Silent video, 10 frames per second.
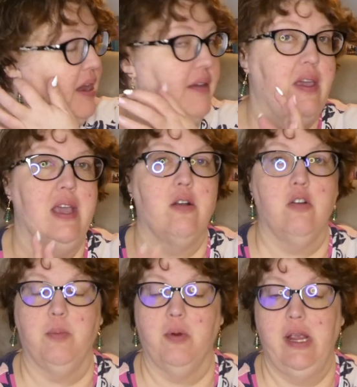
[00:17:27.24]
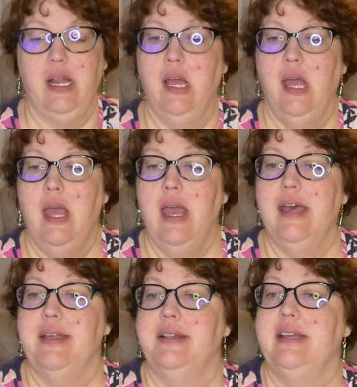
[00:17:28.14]
of a group read
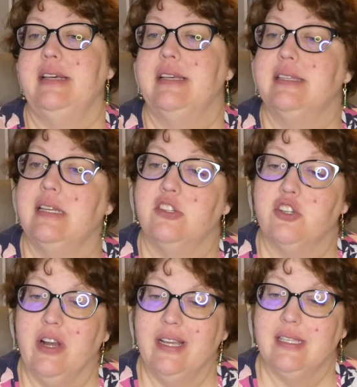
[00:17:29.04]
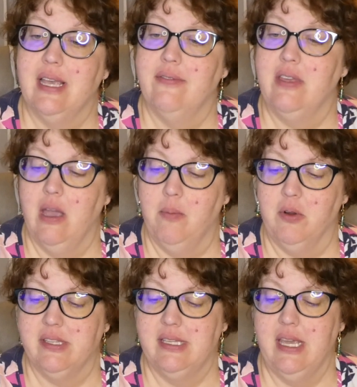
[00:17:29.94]
and is Tress of the
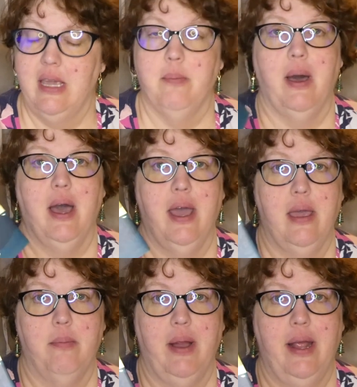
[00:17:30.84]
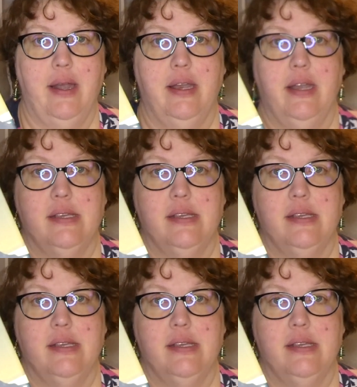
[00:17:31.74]
Emerald Sea by Brandon